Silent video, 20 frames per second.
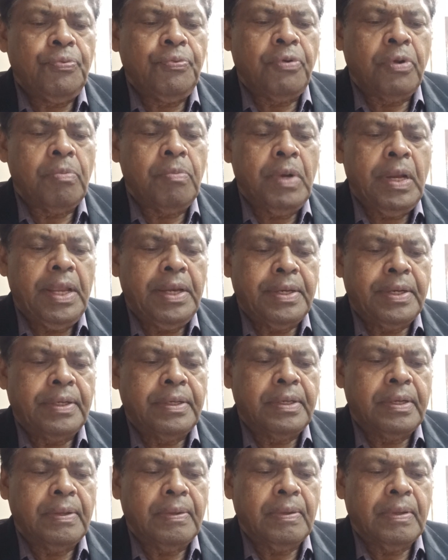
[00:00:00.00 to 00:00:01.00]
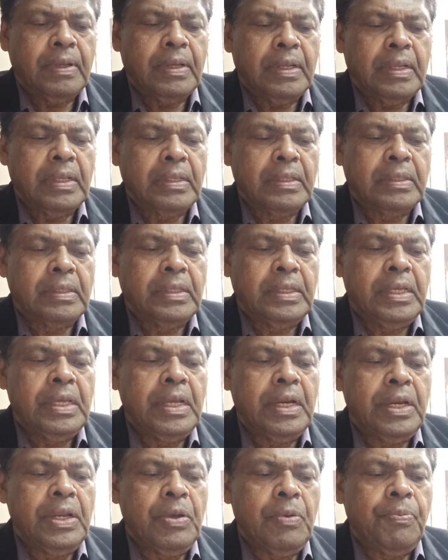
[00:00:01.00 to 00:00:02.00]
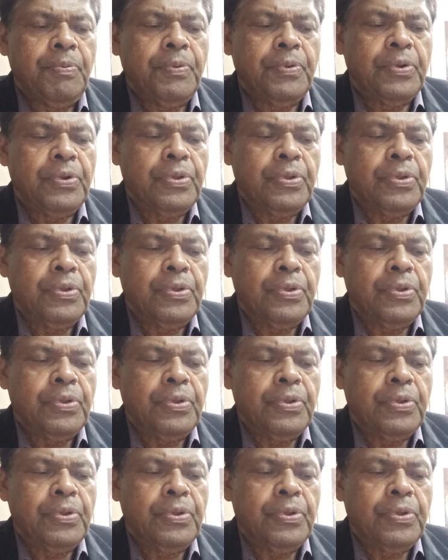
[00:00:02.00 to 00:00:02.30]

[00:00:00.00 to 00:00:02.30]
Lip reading: formulated theory of